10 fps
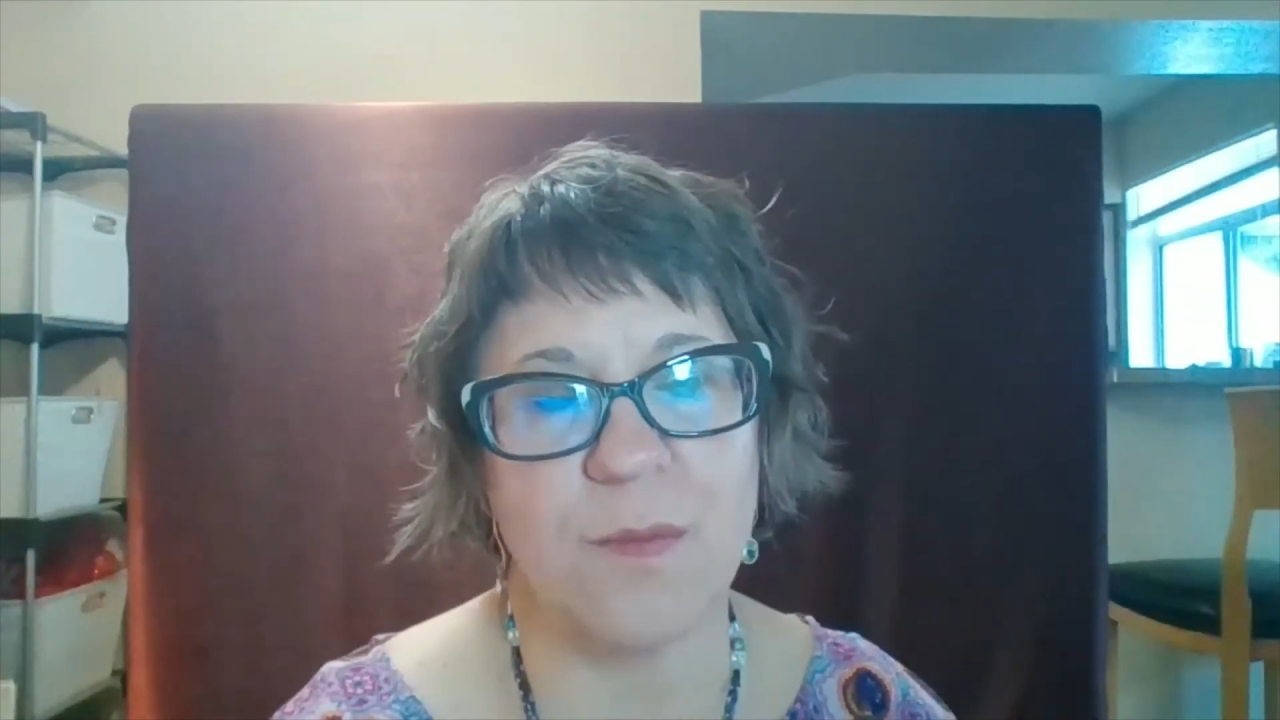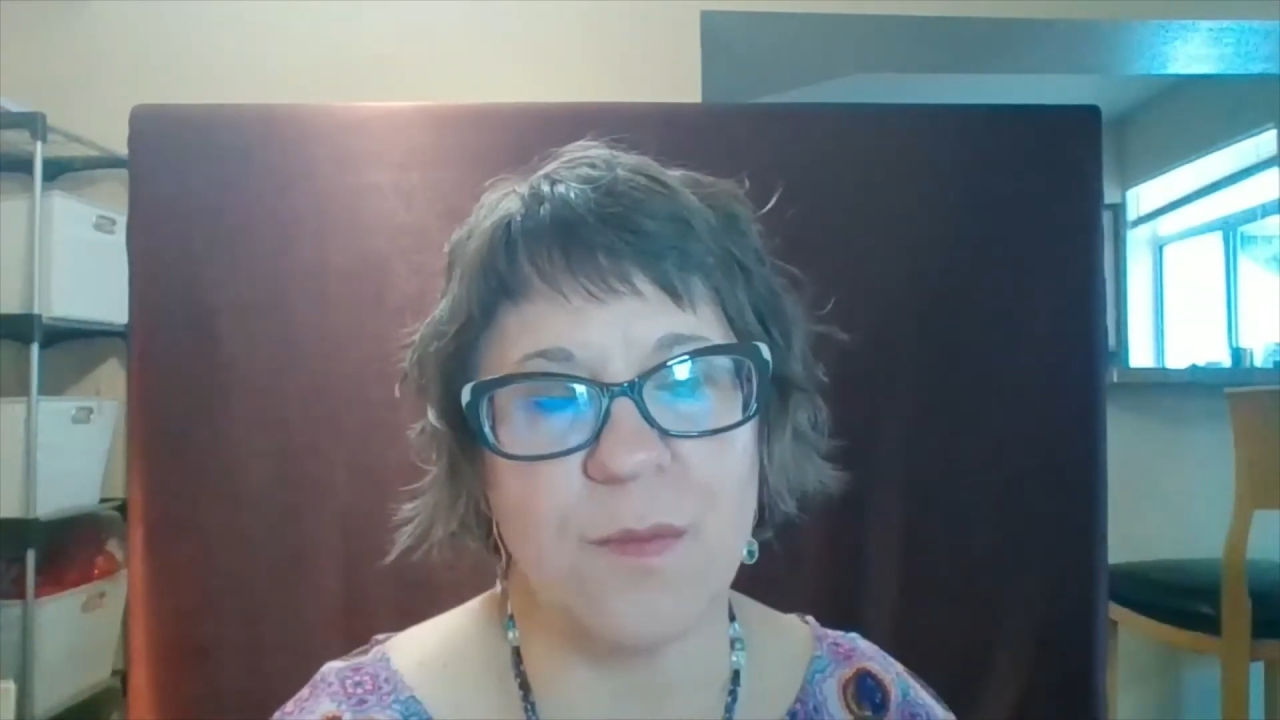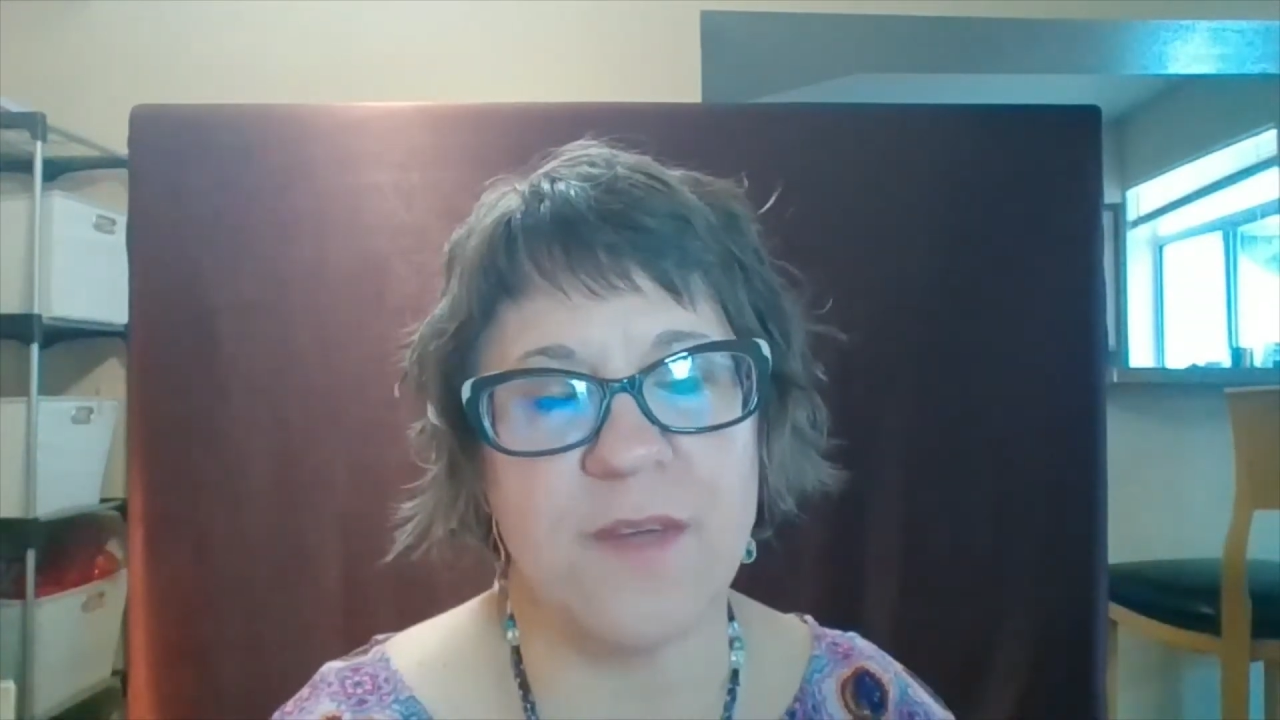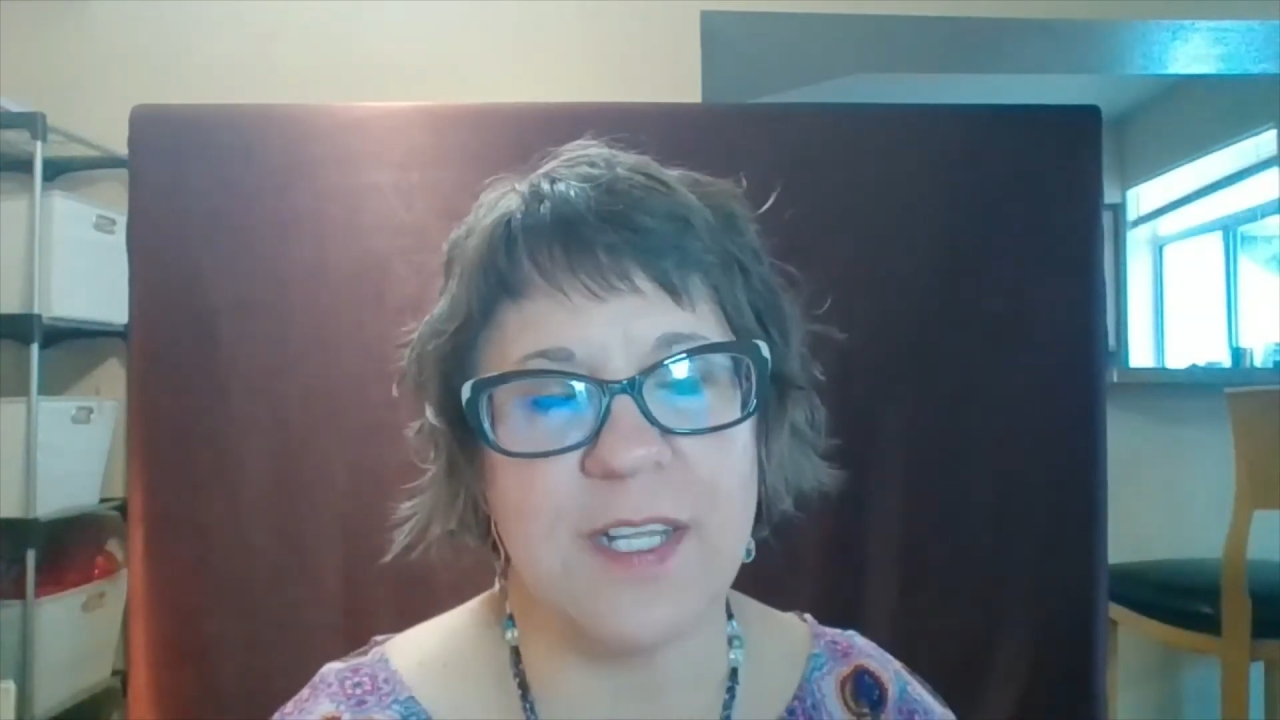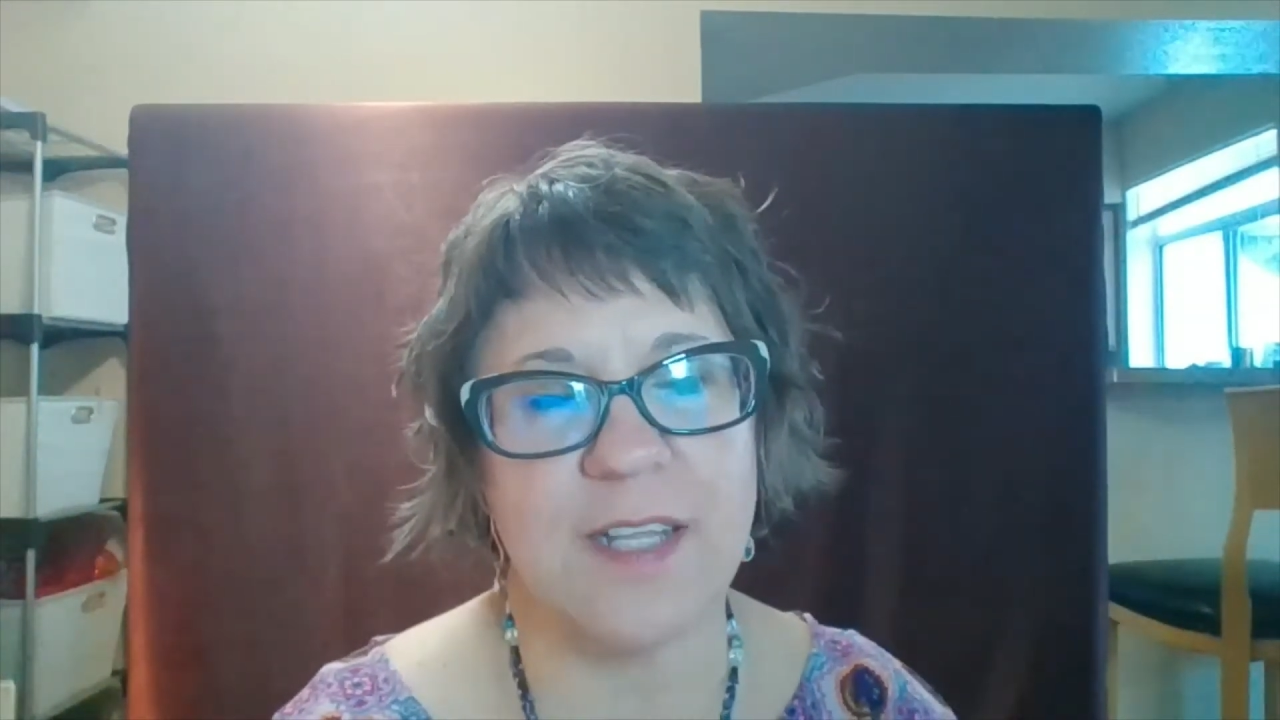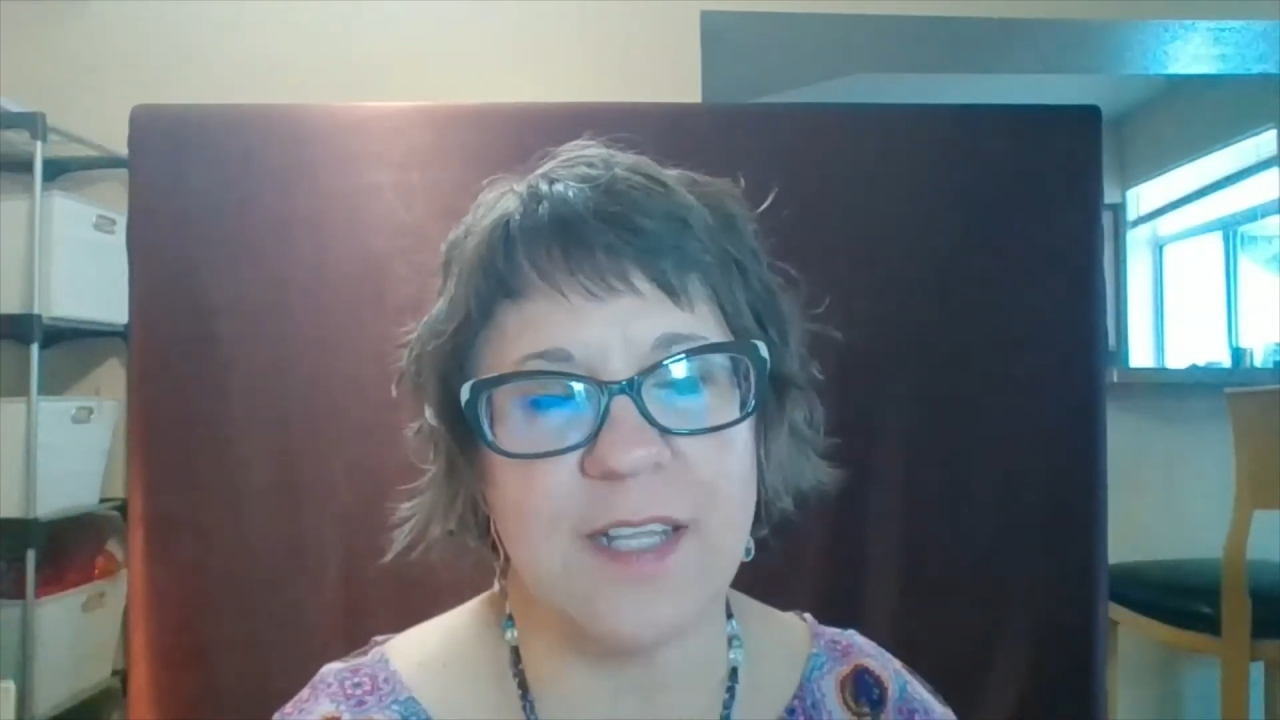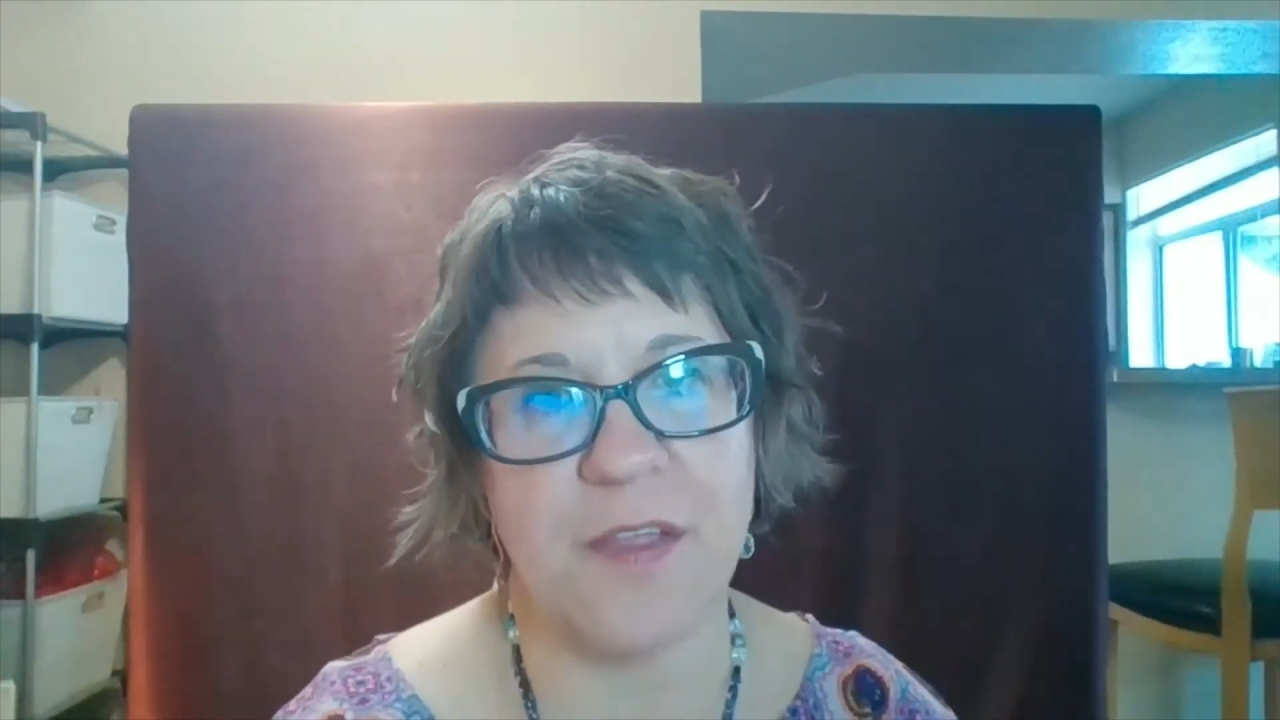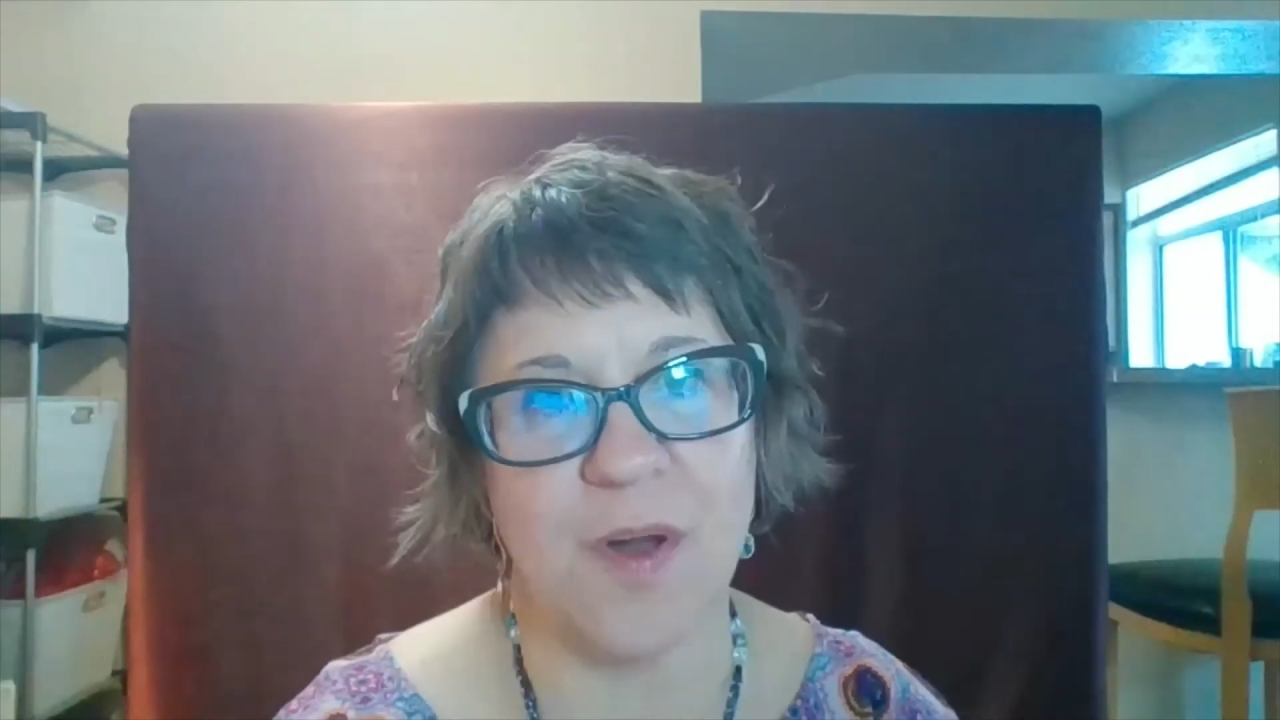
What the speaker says: pivoting that